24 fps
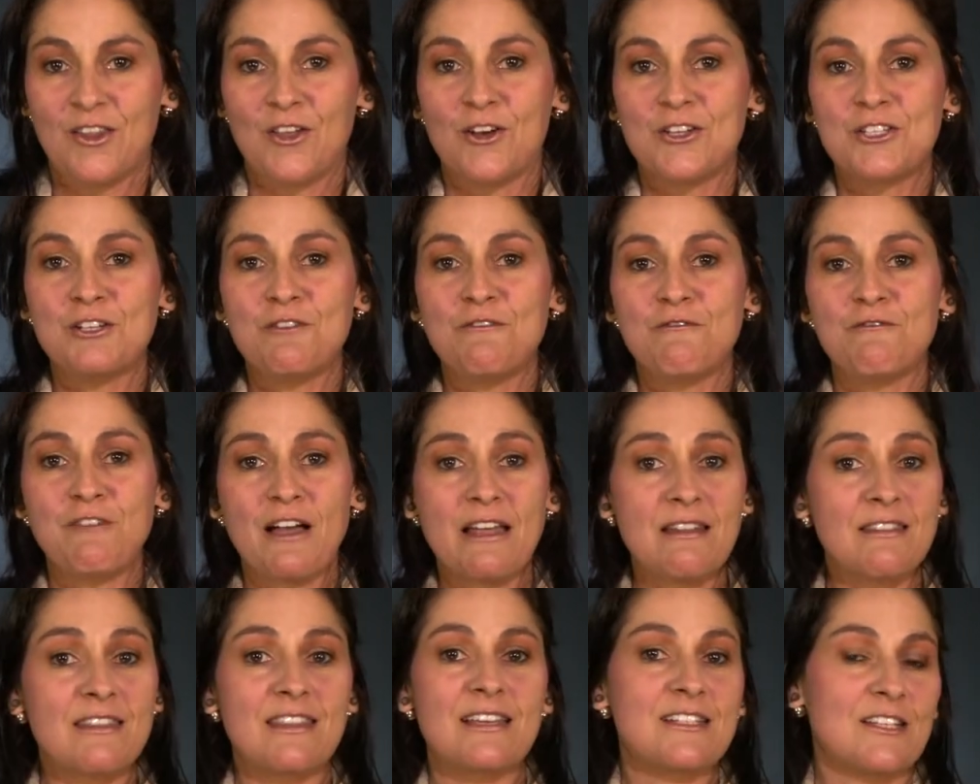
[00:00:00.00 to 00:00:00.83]
Those are
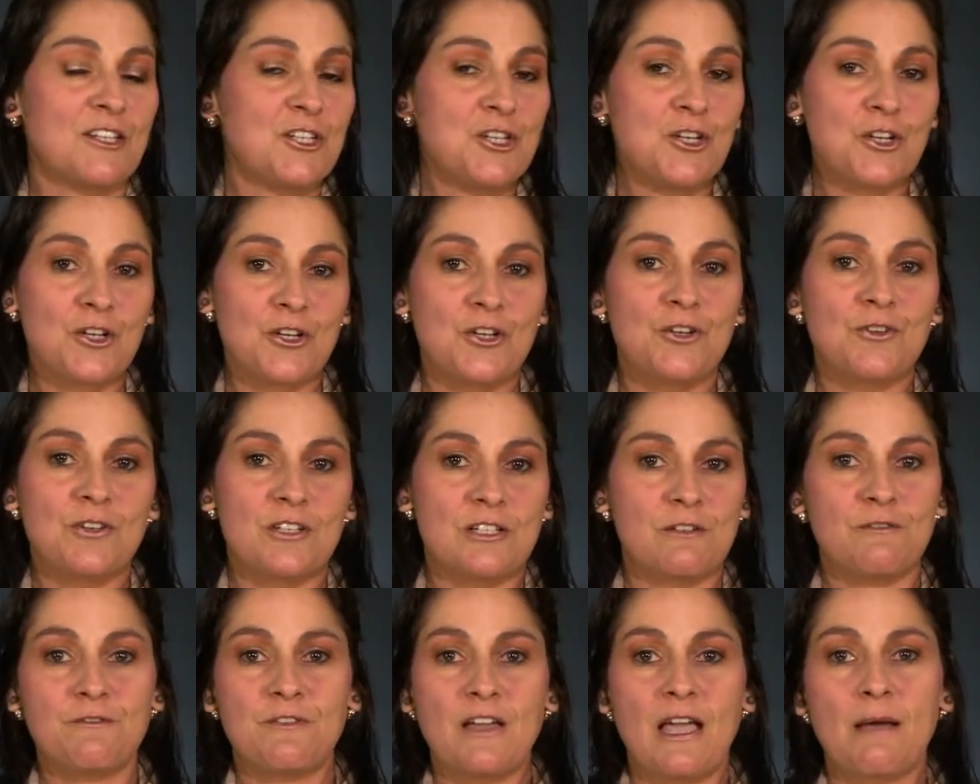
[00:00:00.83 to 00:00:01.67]
fun things that you can do
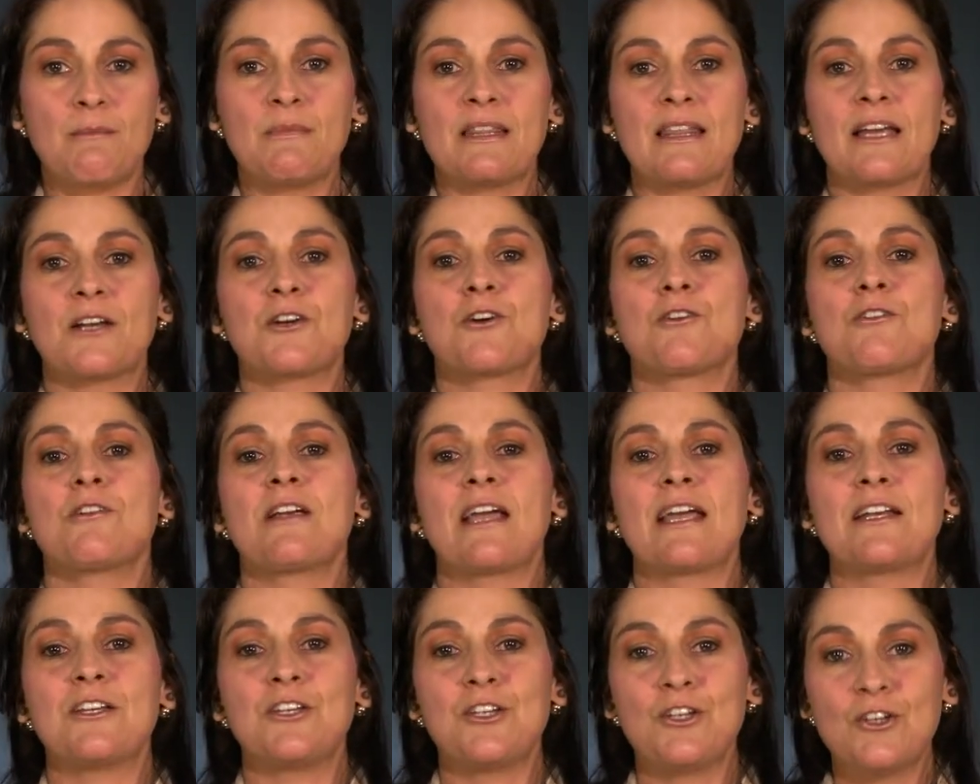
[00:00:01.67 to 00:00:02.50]
as a family that
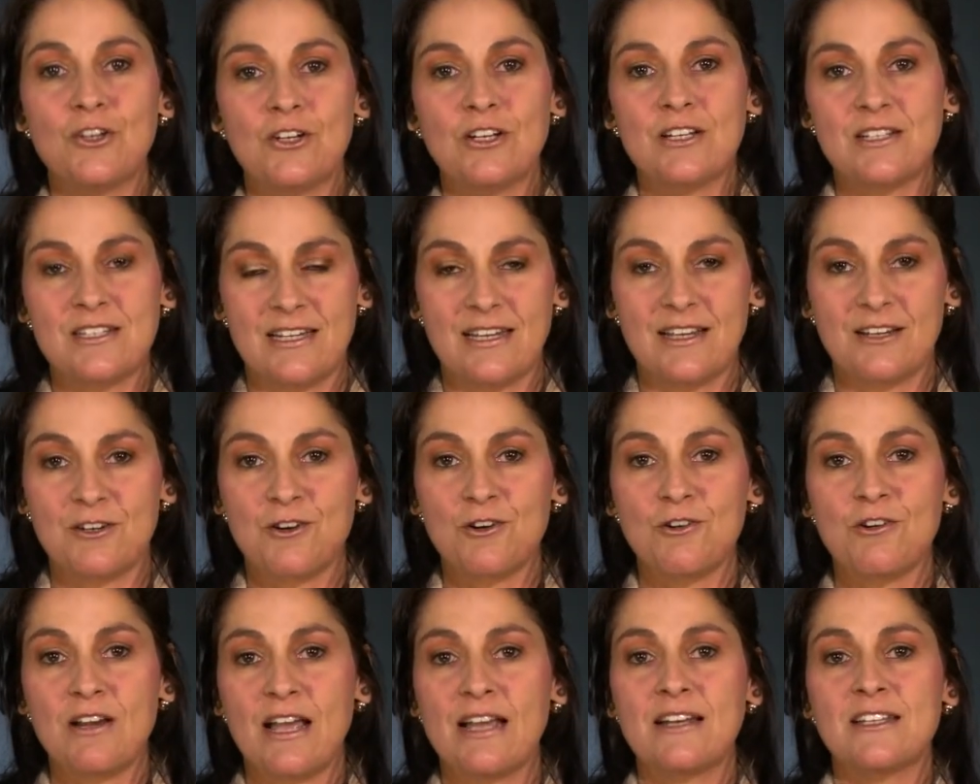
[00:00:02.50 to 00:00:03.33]
create unity. It
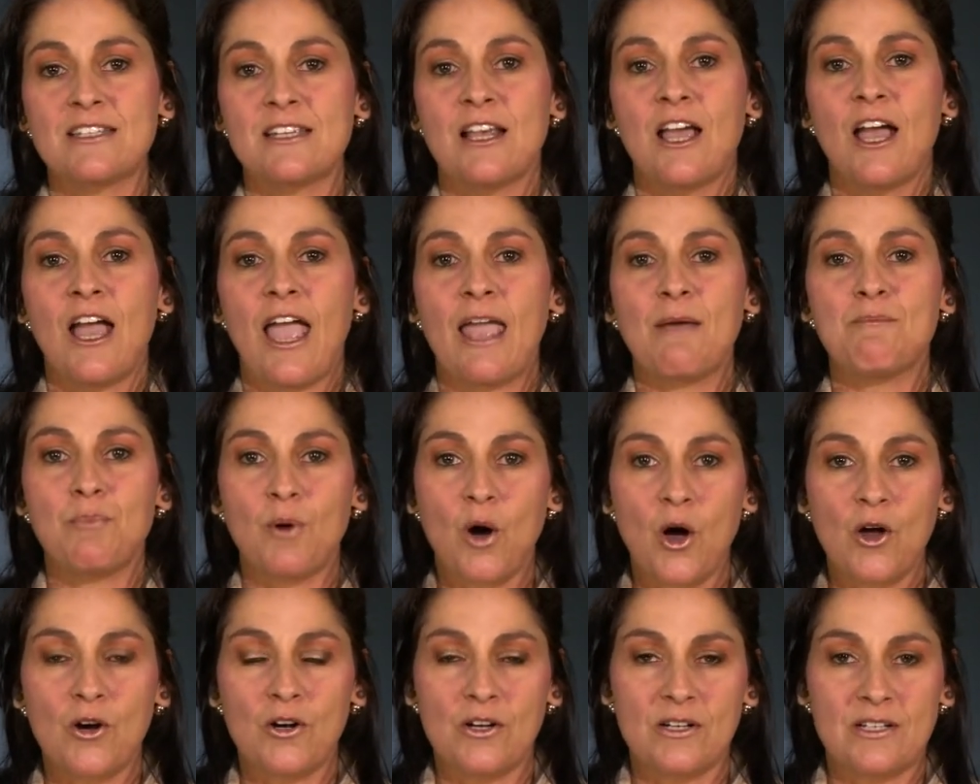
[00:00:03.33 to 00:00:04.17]
creates a
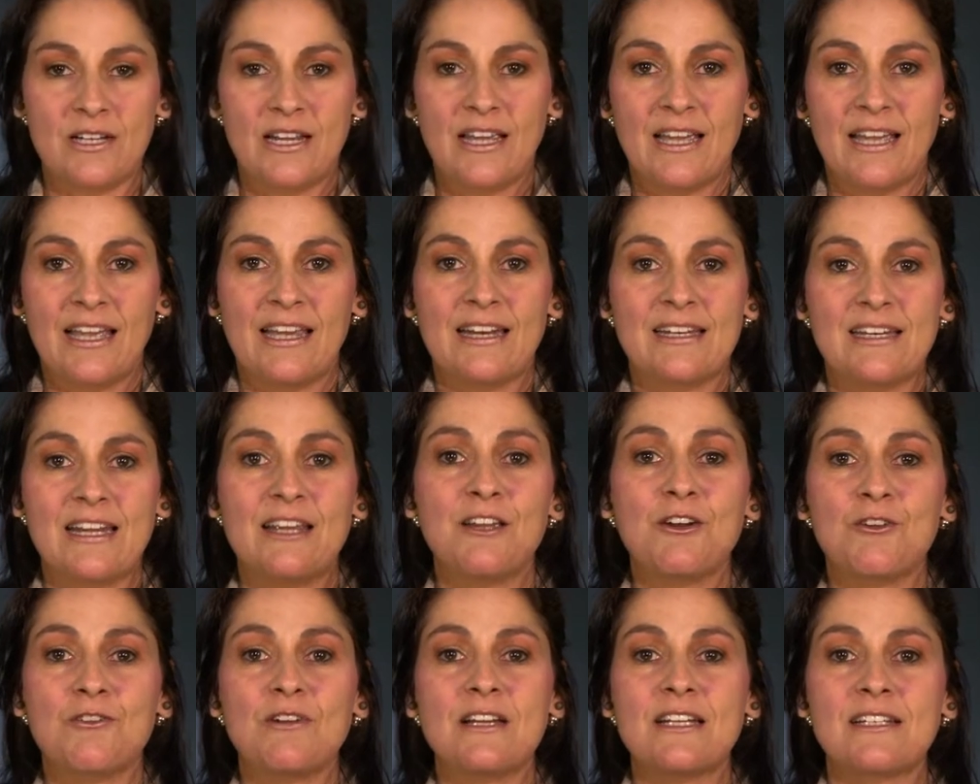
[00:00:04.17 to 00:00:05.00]
bond. It
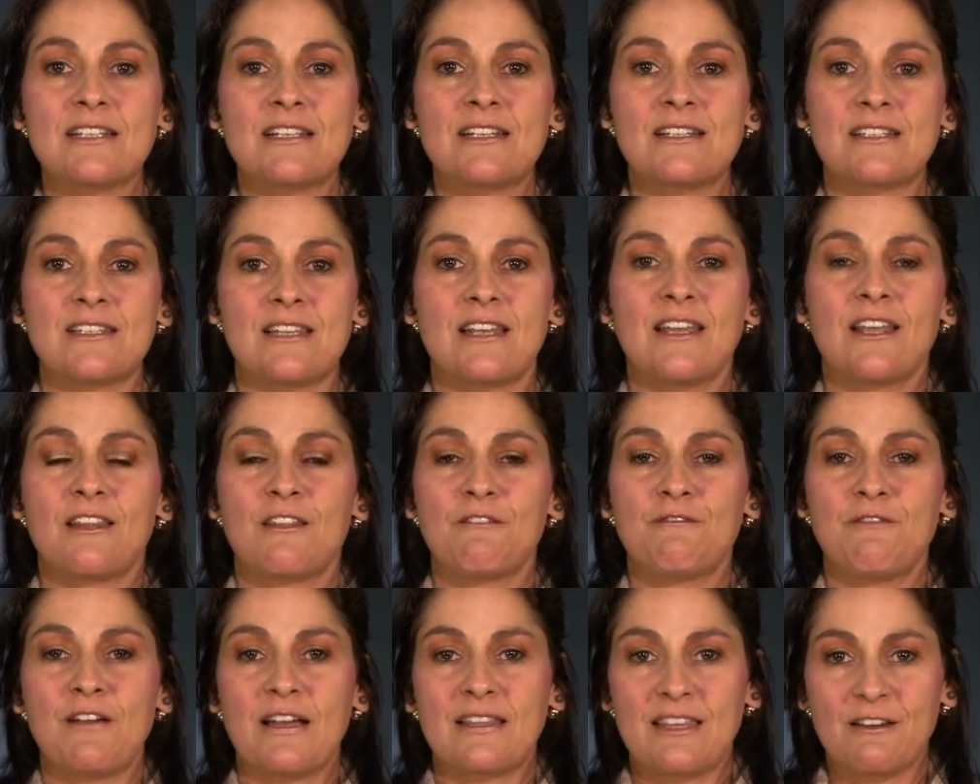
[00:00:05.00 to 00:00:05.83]
increases
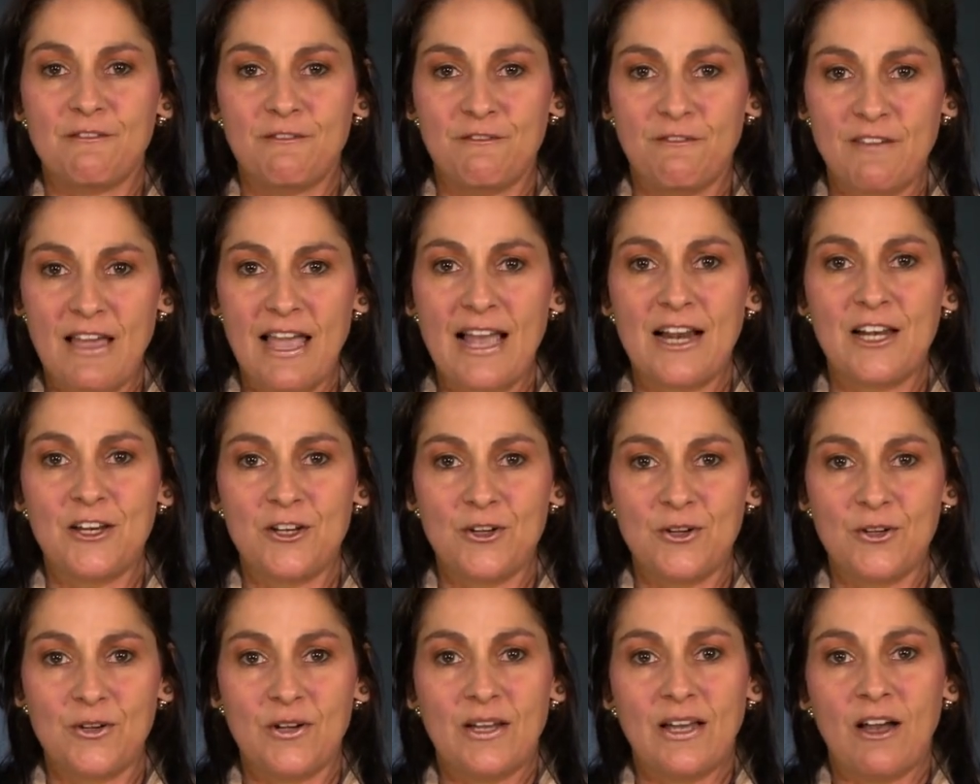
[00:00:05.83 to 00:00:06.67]
the fact that
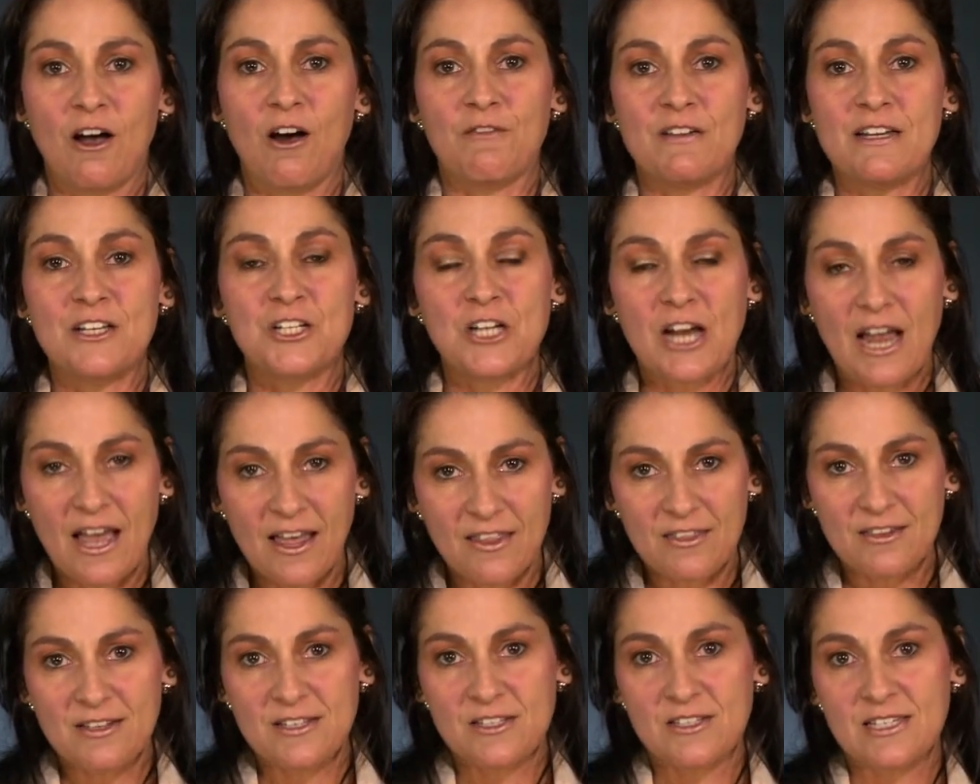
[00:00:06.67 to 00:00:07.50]
value of each
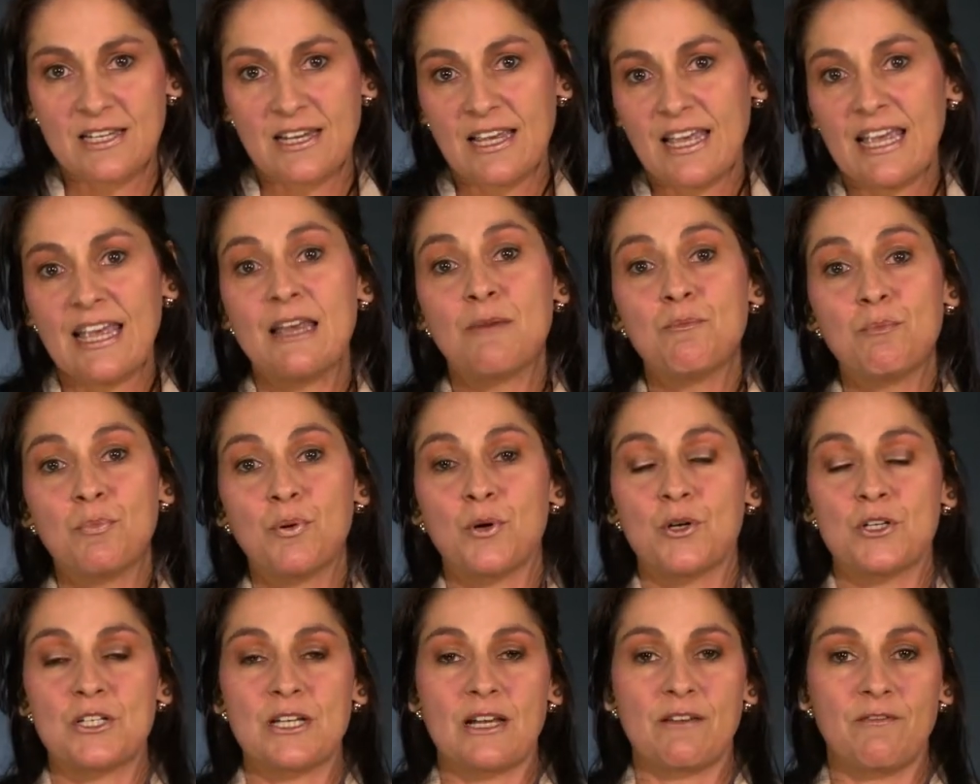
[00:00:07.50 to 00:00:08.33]
other's
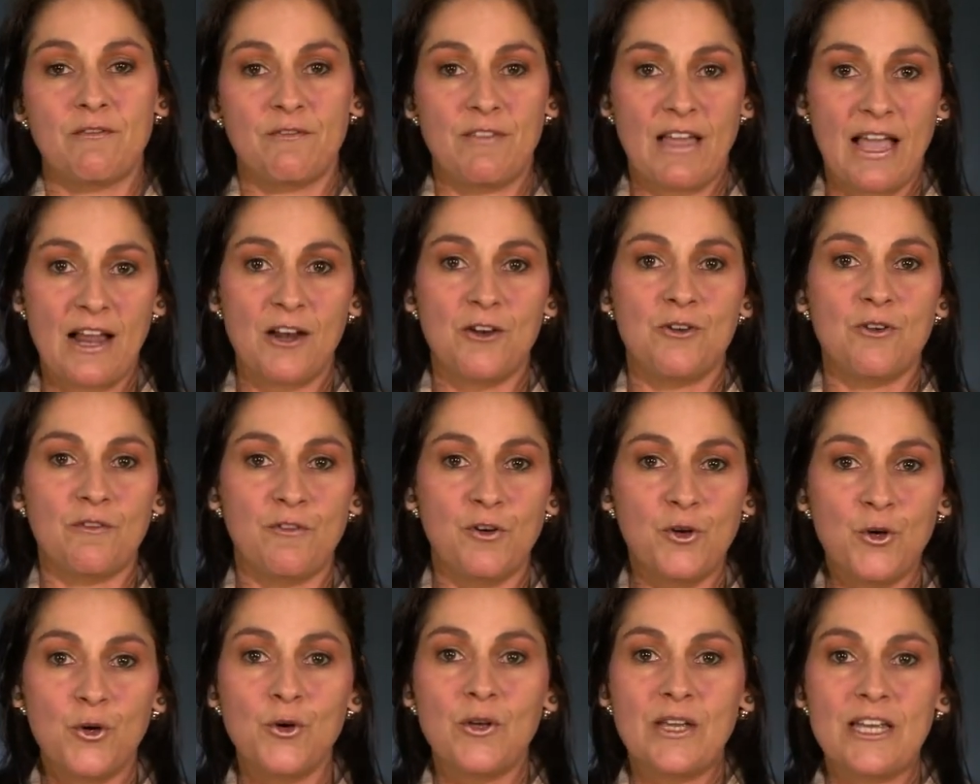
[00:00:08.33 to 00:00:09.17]
input and value of
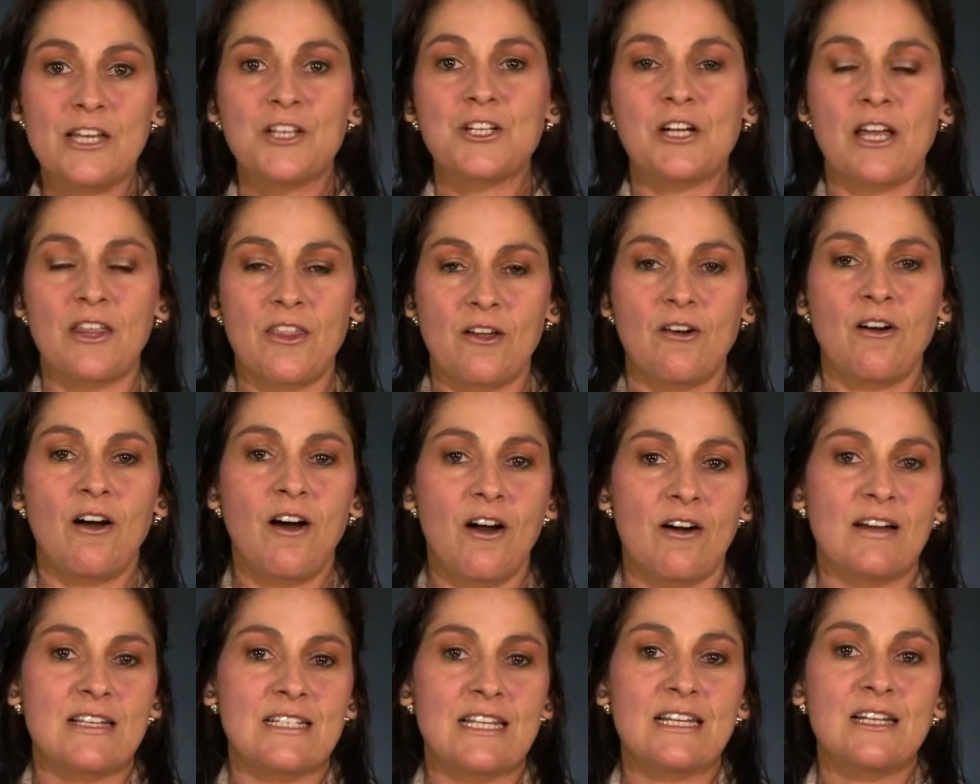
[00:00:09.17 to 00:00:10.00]
who each other
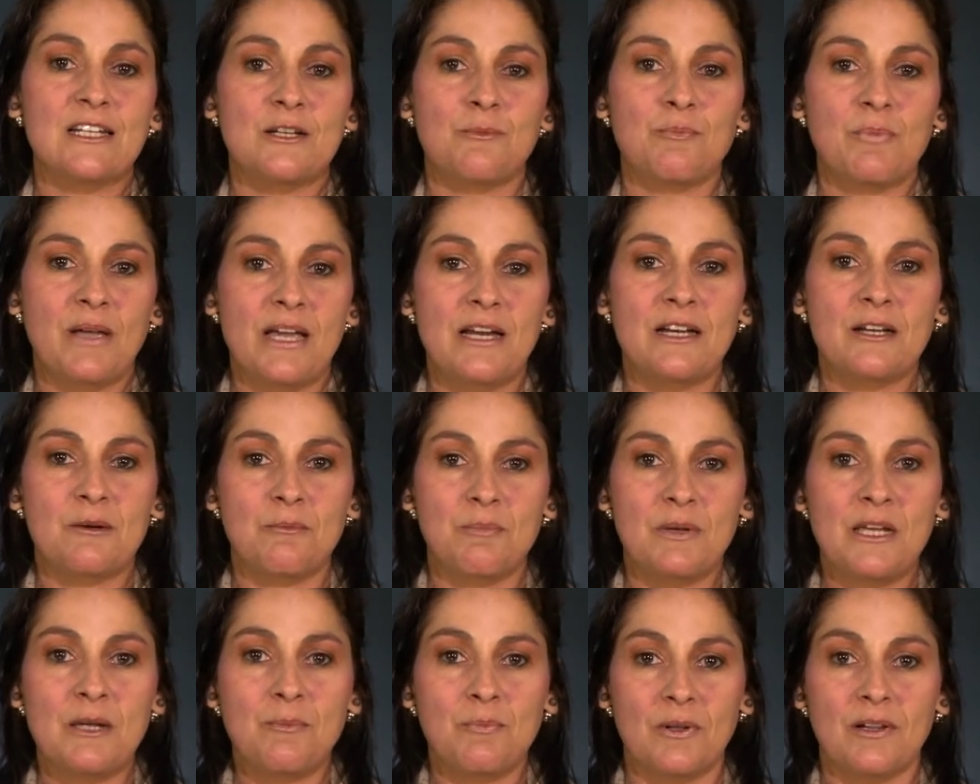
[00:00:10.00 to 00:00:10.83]
are as independent
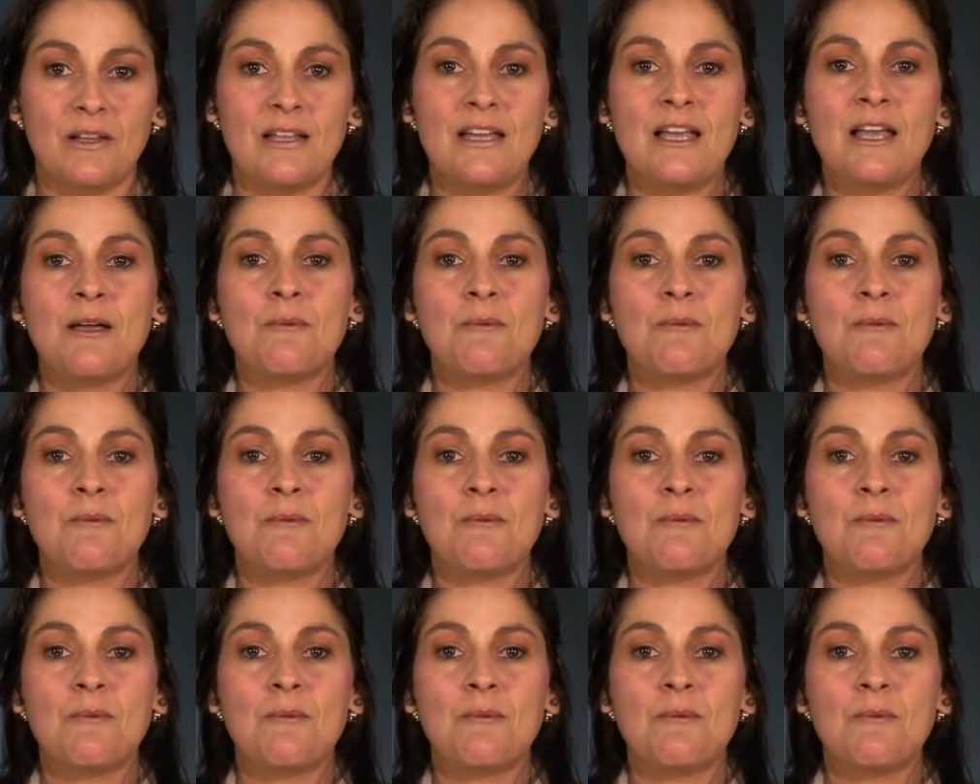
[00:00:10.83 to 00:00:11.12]
people